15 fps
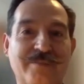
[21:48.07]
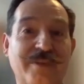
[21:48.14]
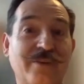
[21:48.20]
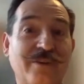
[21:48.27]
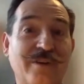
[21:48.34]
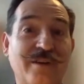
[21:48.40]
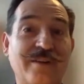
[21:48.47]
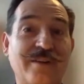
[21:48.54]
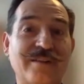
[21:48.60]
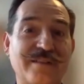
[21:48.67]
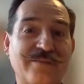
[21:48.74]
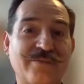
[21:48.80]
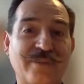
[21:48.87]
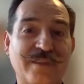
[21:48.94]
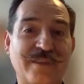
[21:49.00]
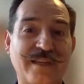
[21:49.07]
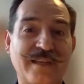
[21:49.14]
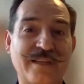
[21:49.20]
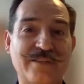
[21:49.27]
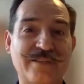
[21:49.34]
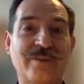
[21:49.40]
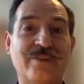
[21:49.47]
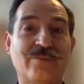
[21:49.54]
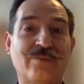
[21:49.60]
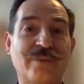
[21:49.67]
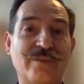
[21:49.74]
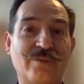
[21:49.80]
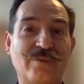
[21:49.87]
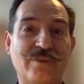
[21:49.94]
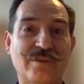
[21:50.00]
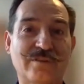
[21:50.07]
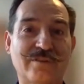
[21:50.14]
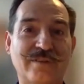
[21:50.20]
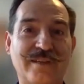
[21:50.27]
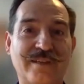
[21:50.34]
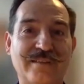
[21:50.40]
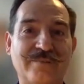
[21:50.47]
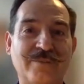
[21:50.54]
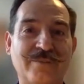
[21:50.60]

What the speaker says: and we know all these different things in the real world, right?